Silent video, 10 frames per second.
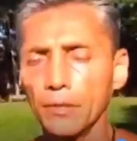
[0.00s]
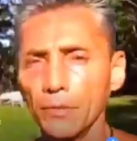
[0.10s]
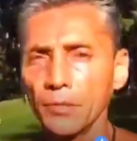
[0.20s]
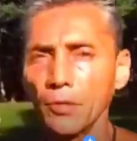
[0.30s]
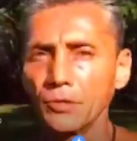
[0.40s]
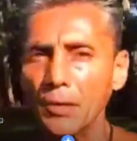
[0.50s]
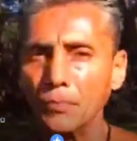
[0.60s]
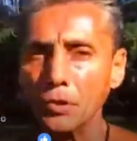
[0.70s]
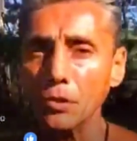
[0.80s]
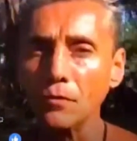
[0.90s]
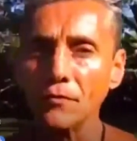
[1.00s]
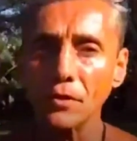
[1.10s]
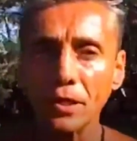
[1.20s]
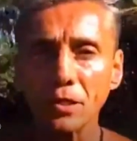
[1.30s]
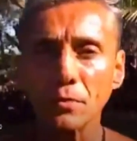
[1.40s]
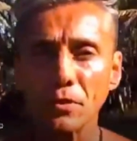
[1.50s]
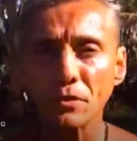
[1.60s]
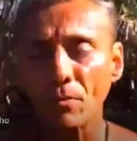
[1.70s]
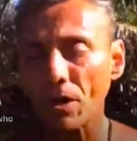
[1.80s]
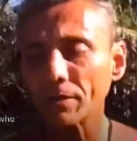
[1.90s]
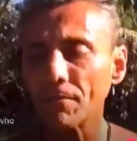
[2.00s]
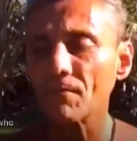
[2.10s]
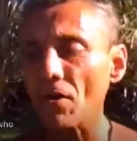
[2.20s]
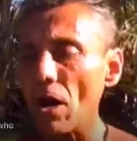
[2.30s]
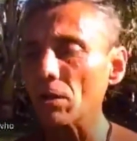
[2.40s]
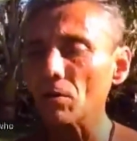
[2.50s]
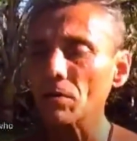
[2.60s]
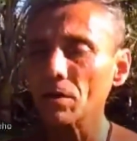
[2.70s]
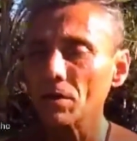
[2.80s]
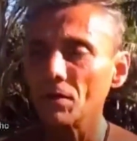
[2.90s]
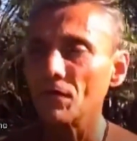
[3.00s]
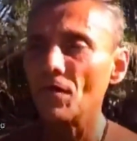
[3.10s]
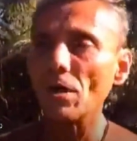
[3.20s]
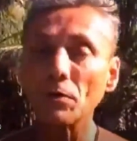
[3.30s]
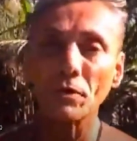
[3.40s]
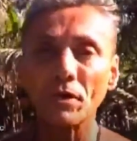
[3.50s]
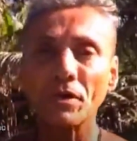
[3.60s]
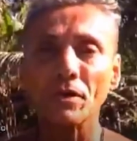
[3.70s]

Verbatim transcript: So it's up to you. If you think it's real smart, then follow, follow the herd